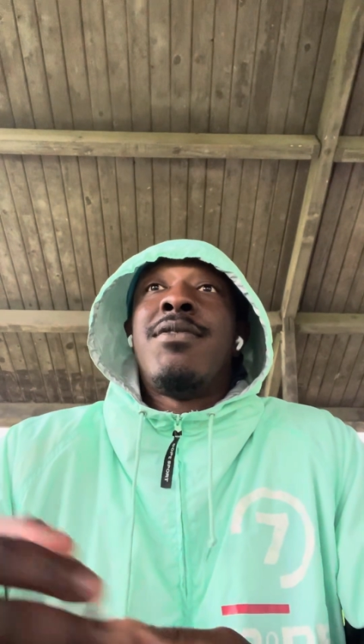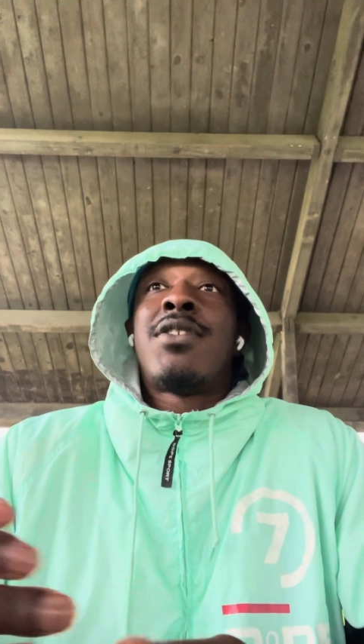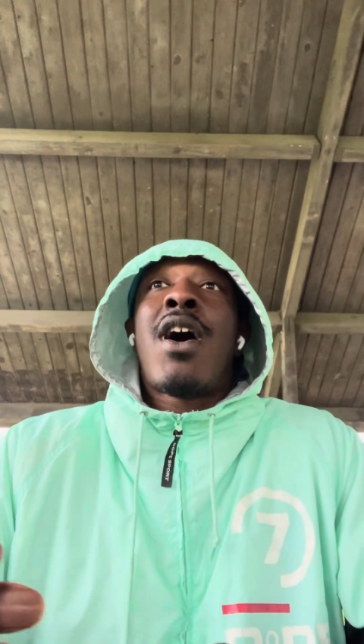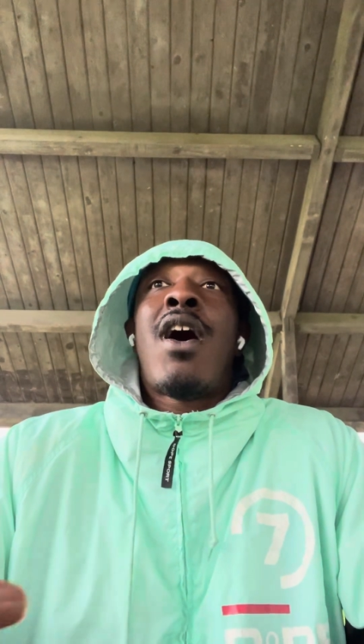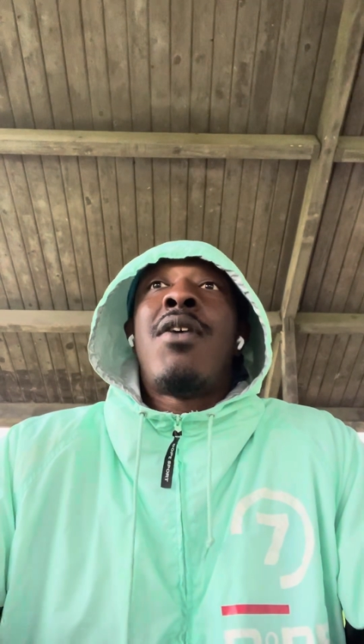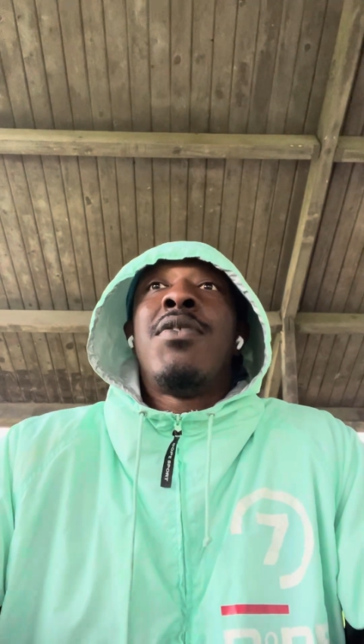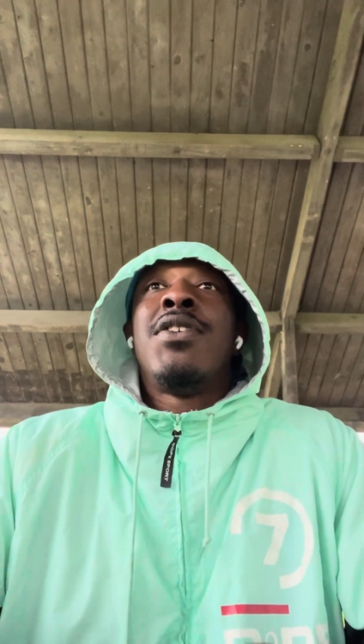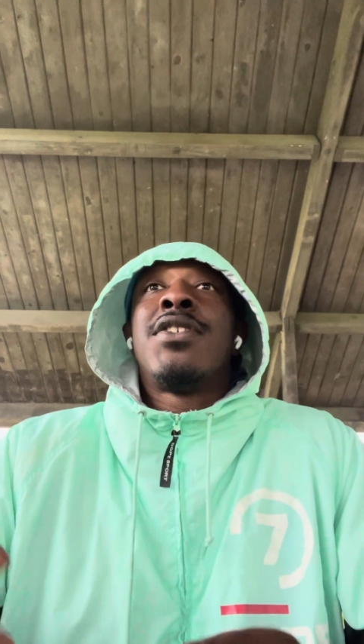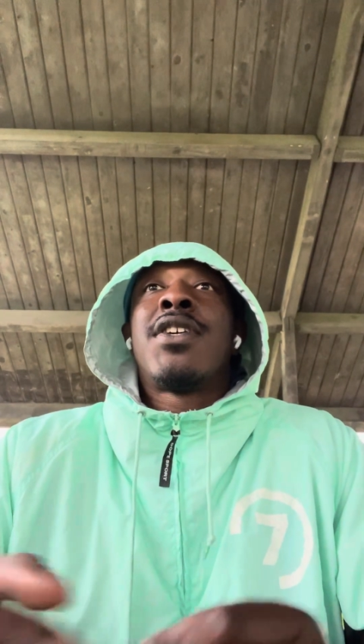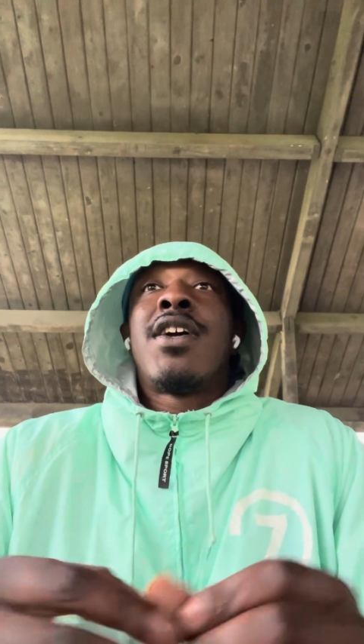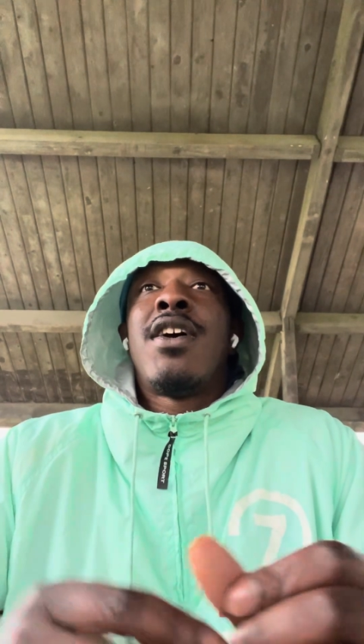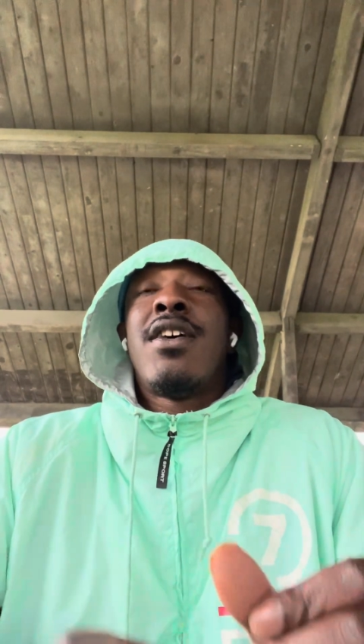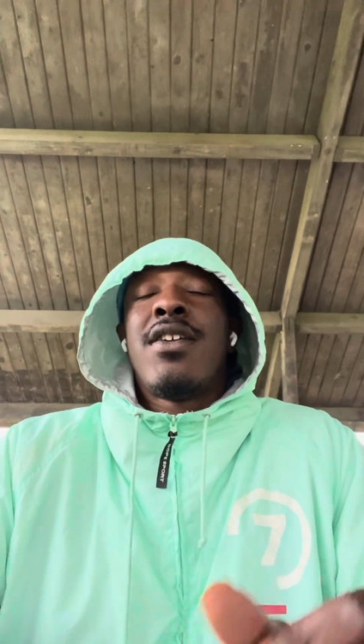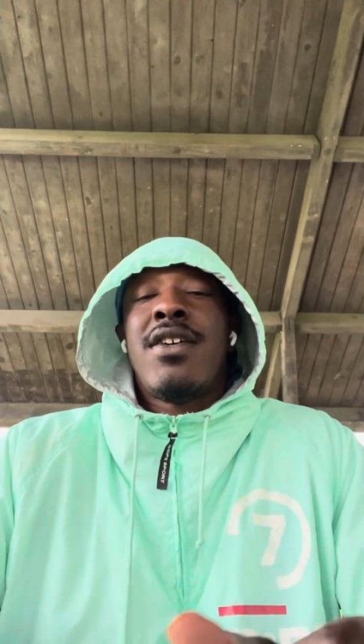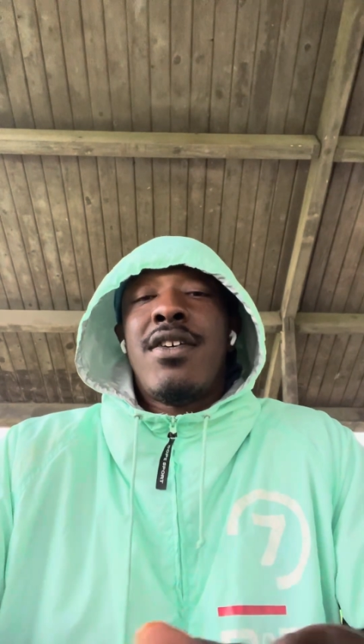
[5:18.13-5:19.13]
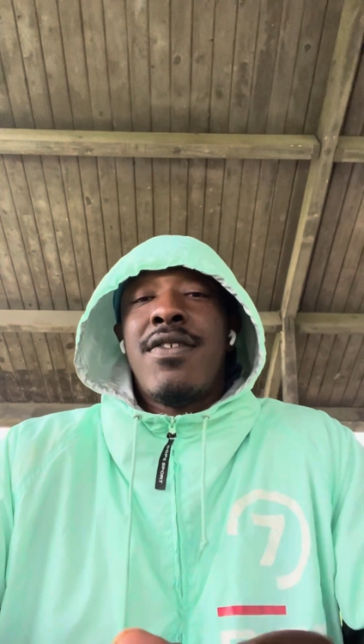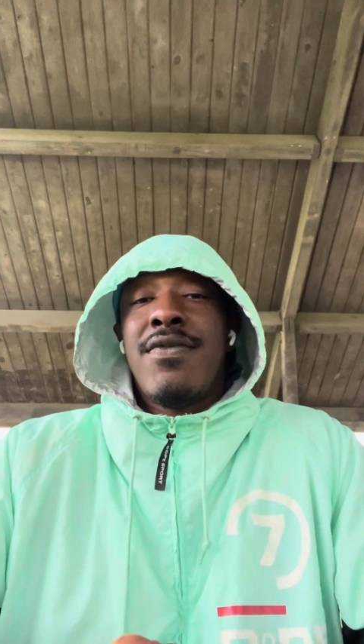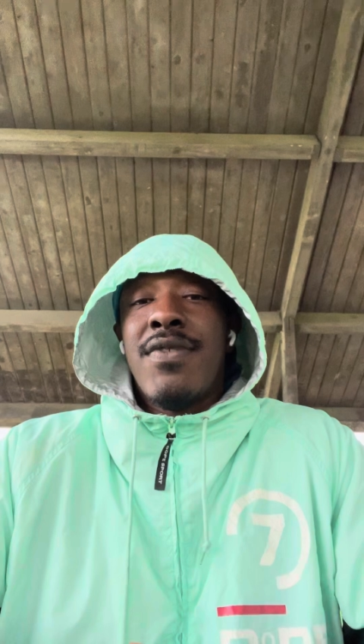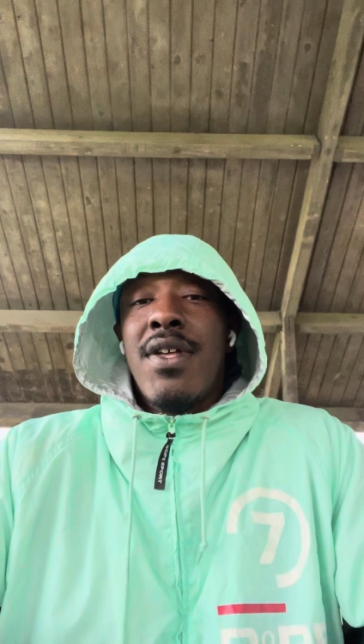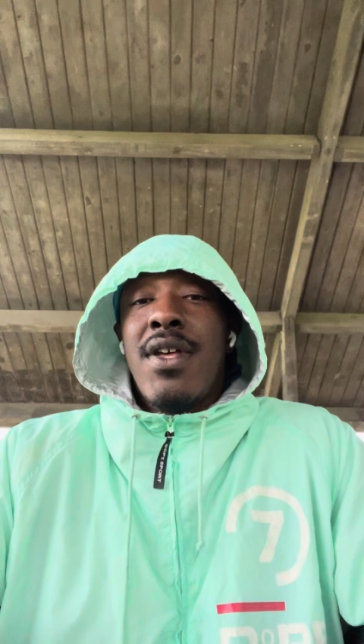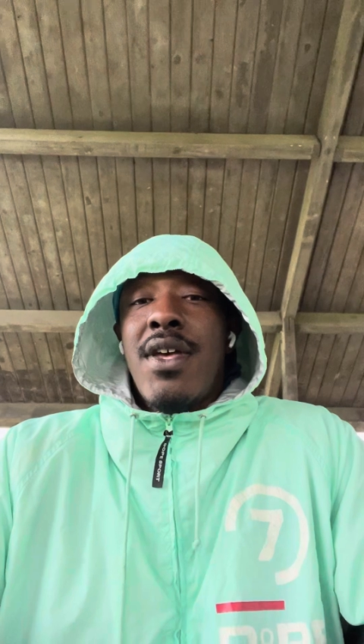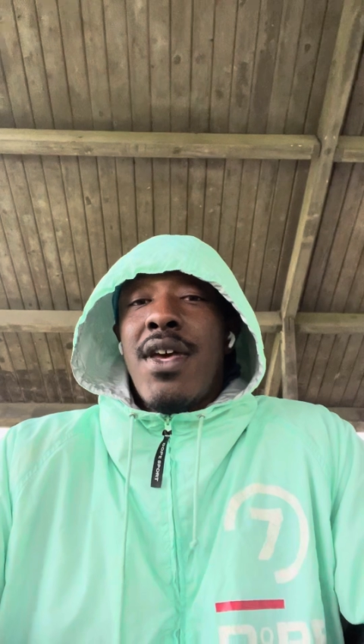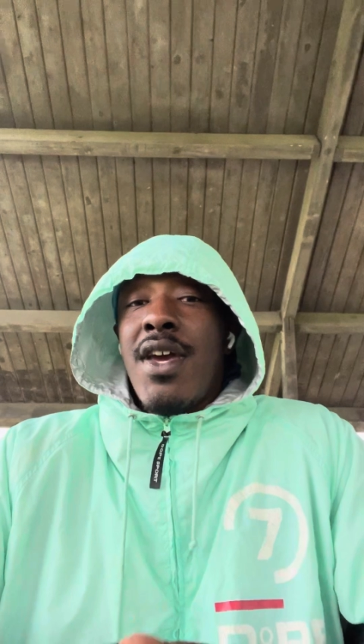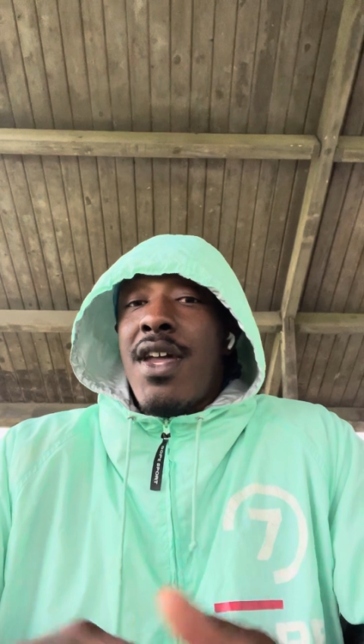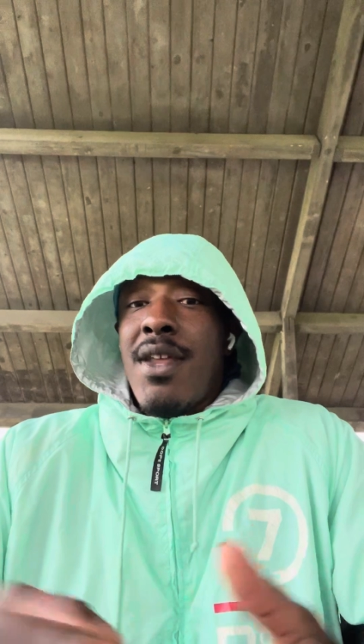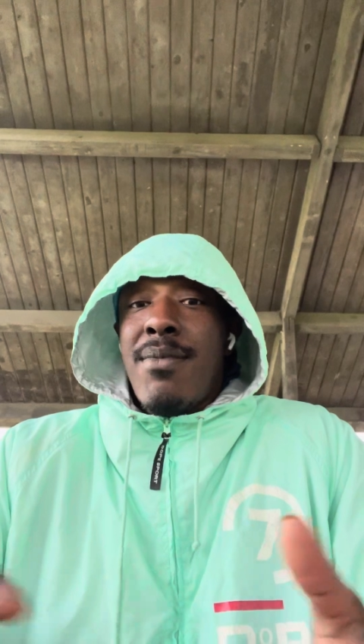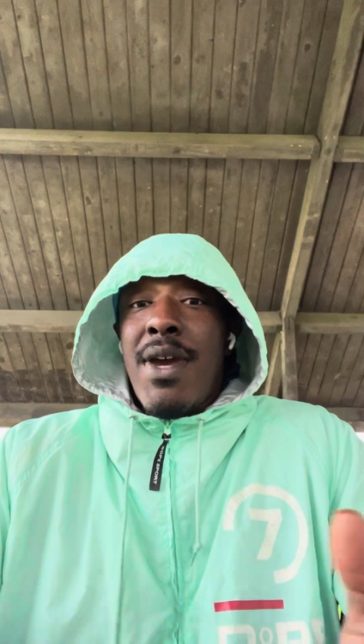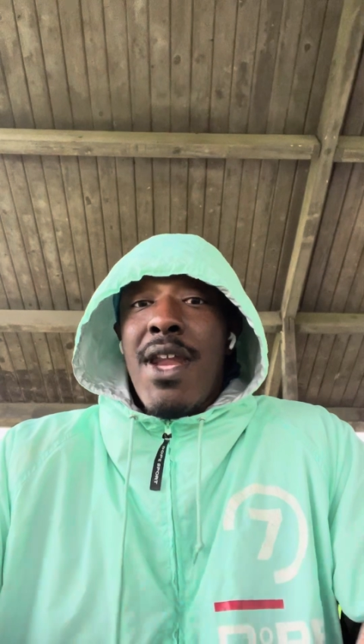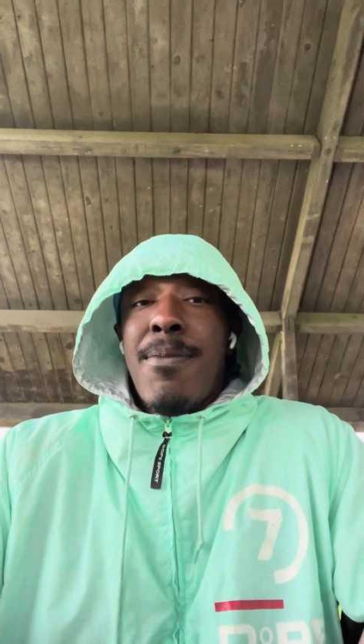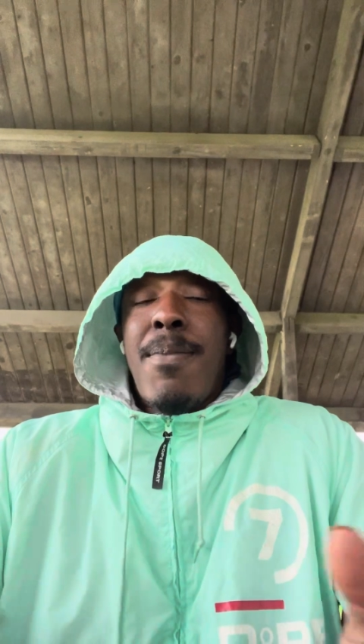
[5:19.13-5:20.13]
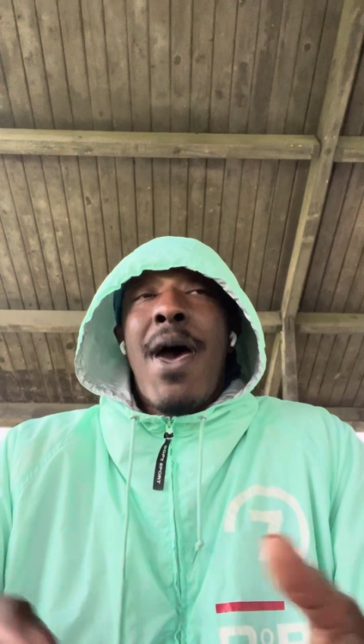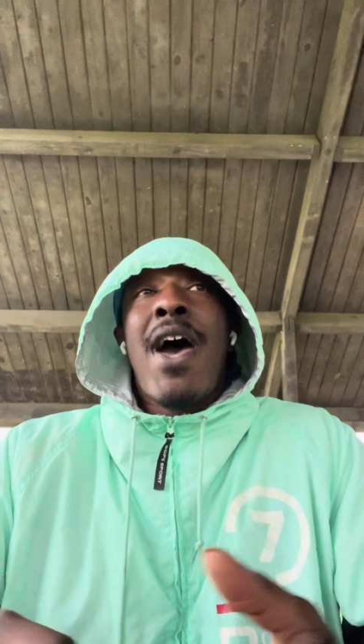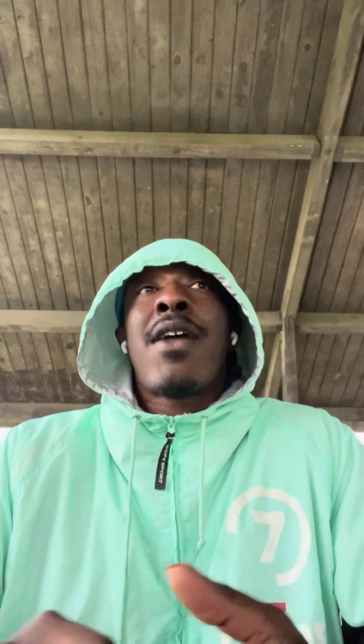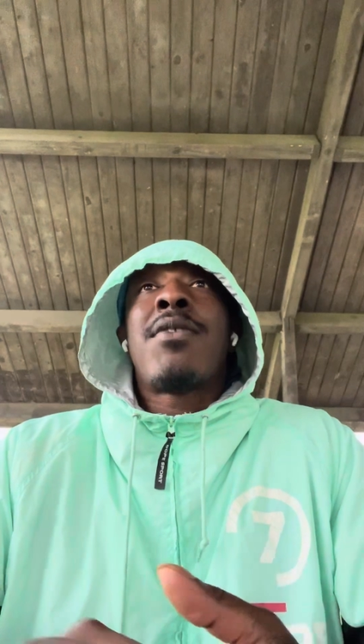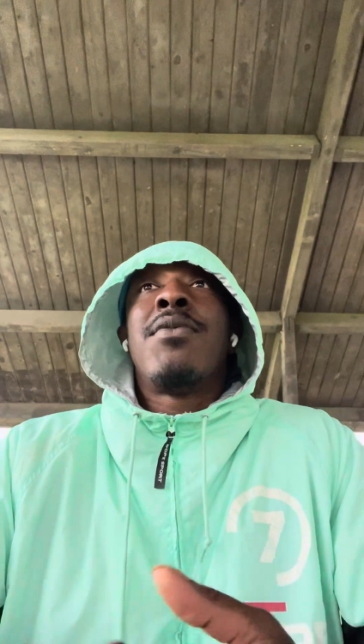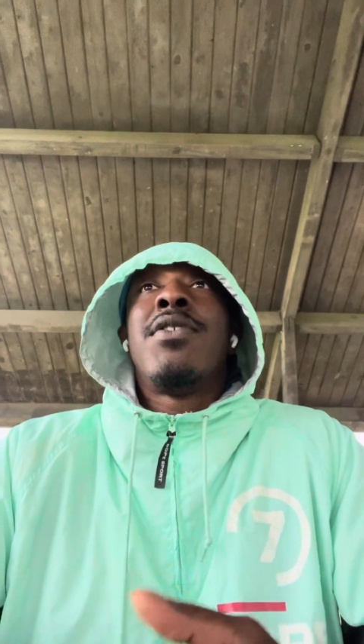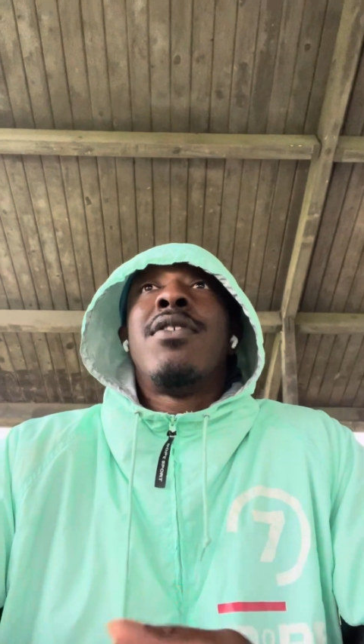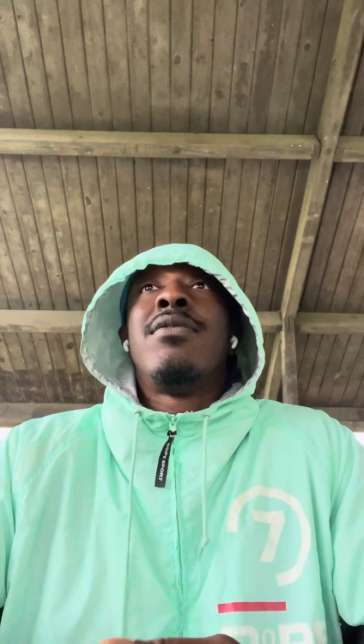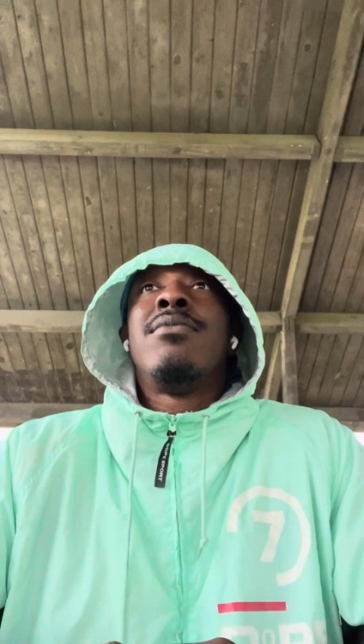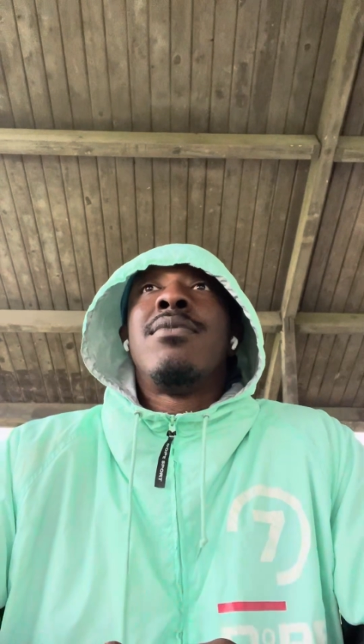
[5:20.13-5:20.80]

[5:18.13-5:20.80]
always scared of, and he made a pact with him.